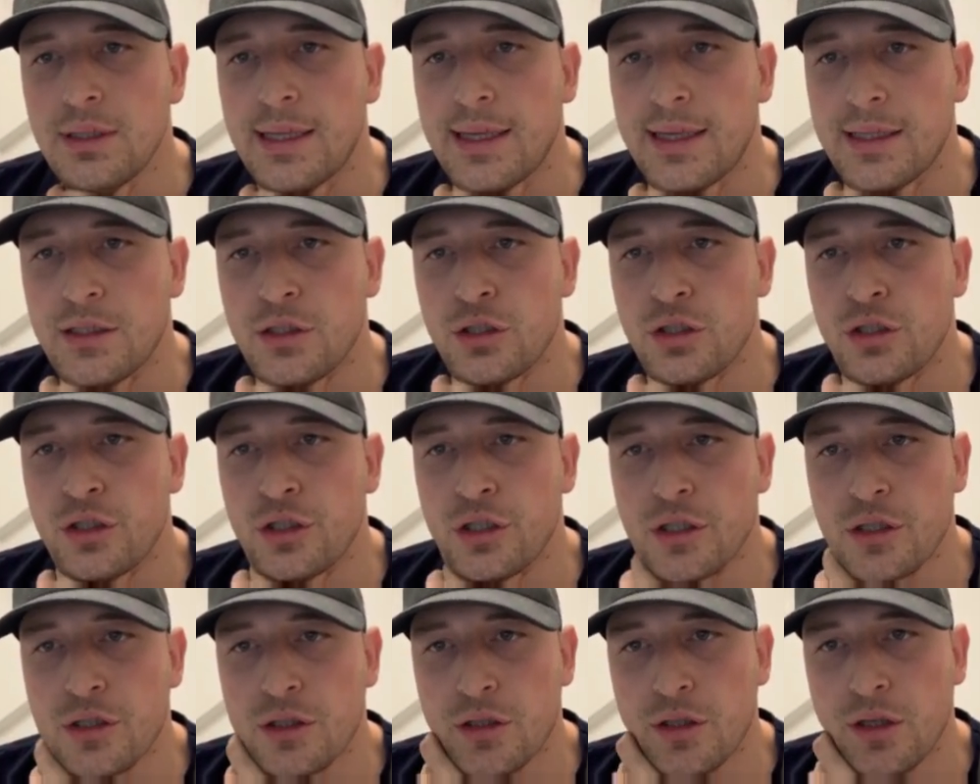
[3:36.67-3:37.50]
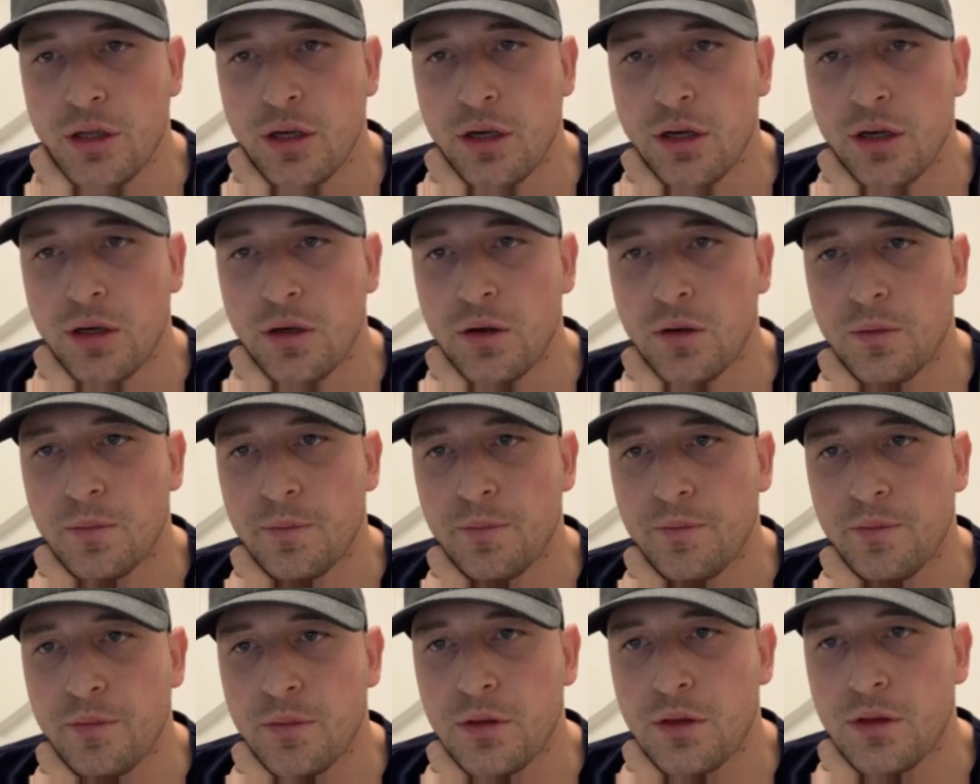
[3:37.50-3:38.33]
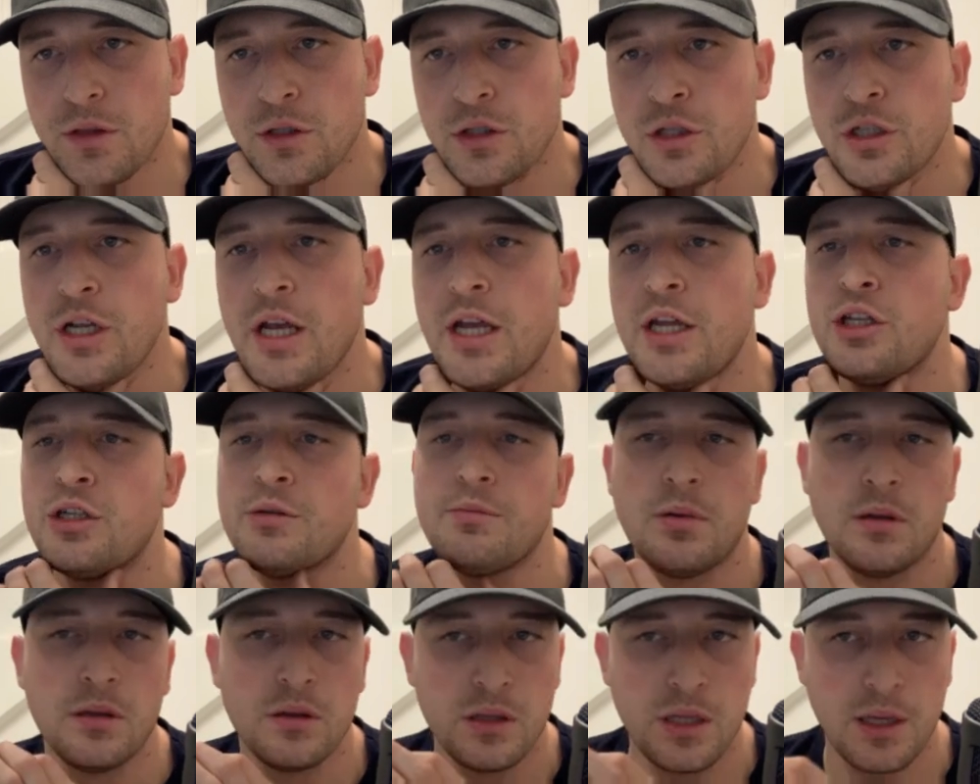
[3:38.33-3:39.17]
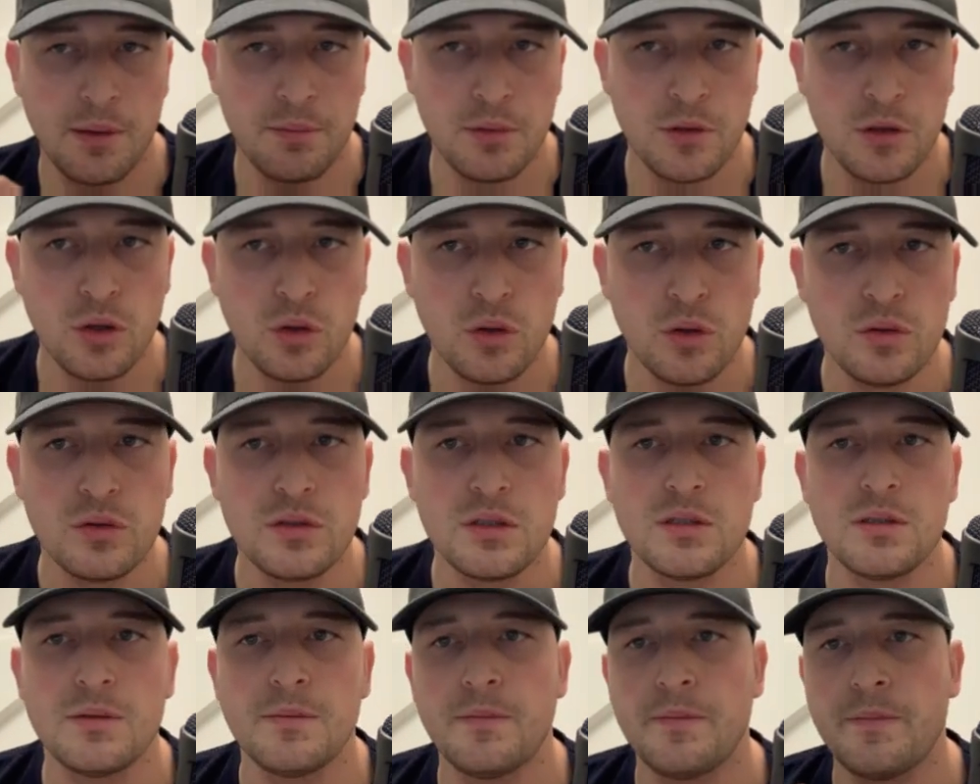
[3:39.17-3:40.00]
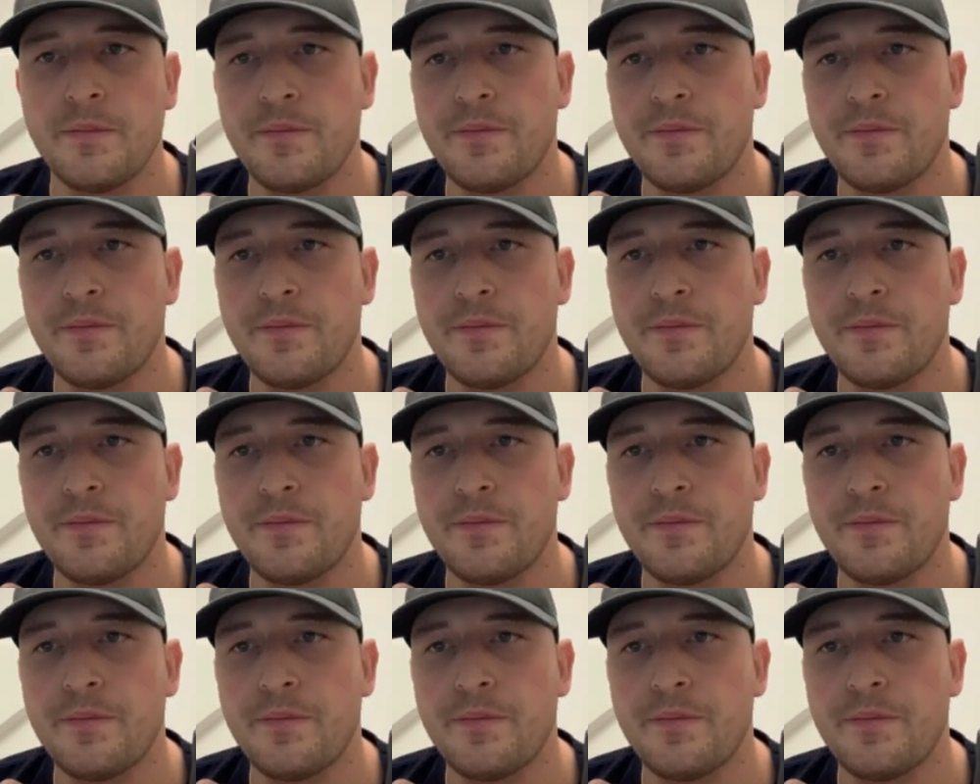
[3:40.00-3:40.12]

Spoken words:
Let's just go changeable tip tools,